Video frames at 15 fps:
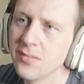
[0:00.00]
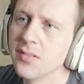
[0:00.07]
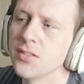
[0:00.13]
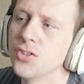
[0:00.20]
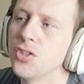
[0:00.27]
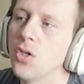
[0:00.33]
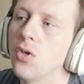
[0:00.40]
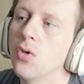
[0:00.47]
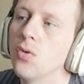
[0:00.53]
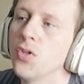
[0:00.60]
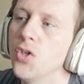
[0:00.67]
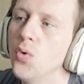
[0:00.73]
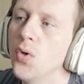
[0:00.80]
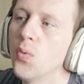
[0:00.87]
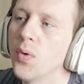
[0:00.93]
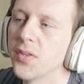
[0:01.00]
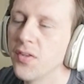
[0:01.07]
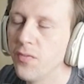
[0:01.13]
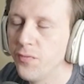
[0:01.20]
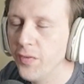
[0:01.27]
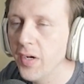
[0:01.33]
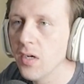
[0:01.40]
So you would want the
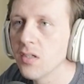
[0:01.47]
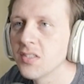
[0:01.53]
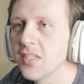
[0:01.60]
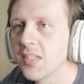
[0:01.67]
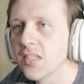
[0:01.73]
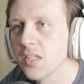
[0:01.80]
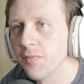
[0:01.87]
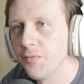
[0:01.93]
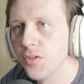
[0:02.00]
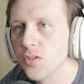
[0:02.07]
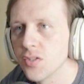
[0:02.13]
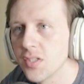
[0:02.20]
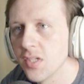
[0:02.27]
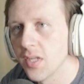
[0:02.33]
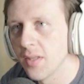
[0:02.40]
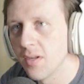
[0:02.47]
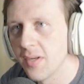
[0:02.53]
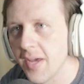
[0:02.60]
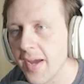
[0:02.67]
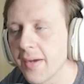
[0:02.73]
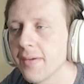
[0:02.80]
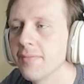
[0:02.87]
Fear to get the confused into their
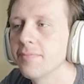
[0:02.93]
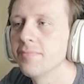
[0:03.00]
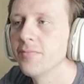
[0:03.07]
deck.